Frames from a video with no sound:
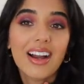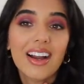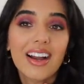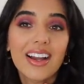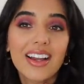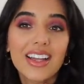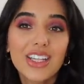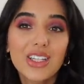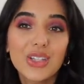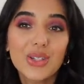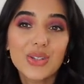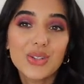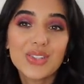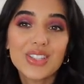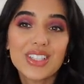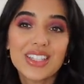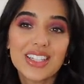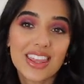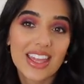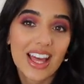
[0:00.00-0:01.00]
I
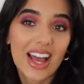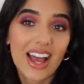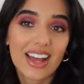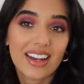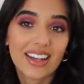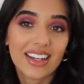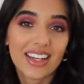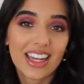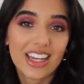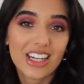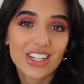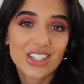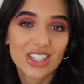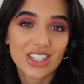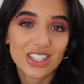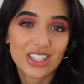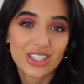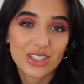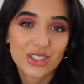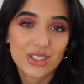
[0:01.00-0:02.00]
used that
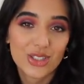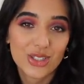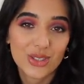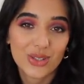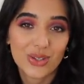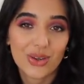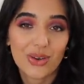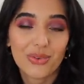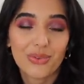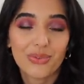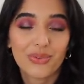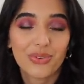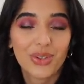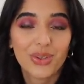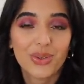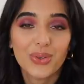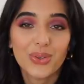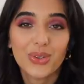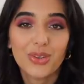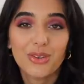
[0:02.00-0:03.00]
allocation to
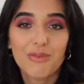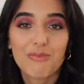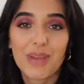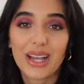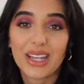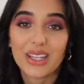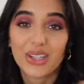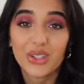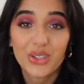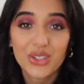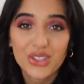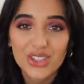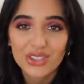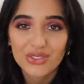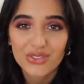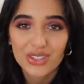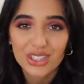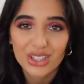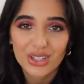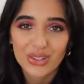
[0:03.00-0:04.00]
fuel my
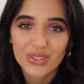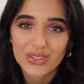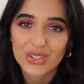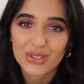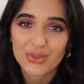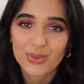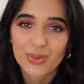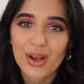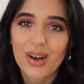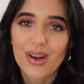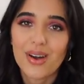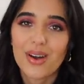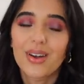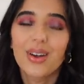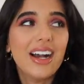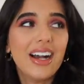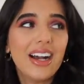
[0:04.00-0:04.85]
YouTube videos as well.